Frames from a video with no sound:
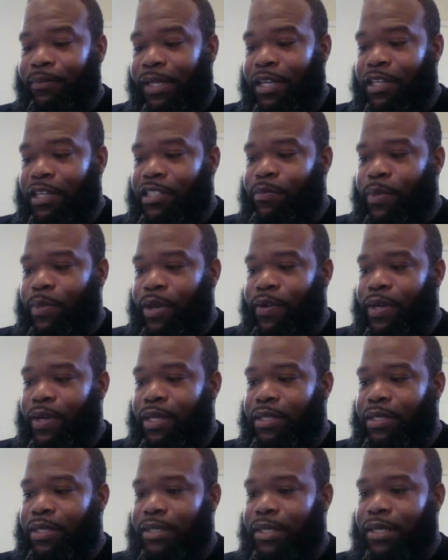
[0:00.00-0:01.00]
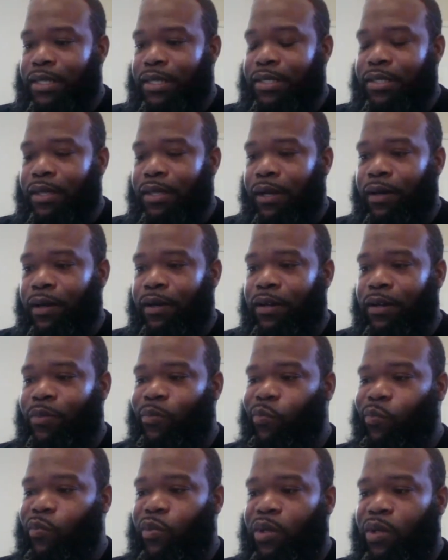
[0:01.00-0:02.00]
experiences
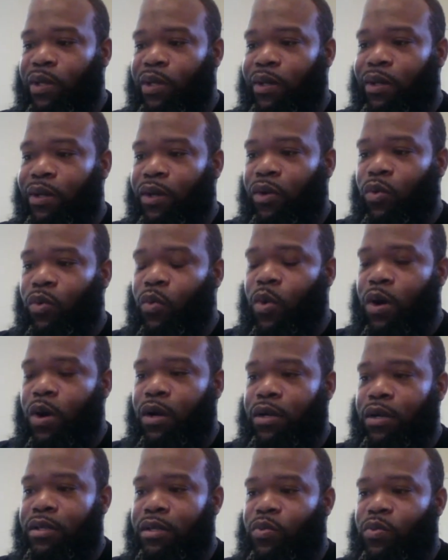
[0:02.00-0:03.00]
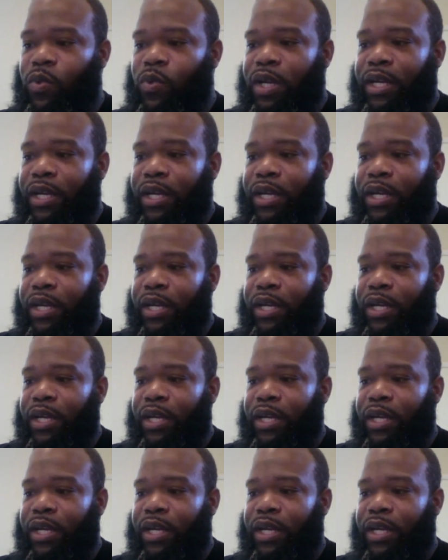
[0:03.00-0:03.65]
was when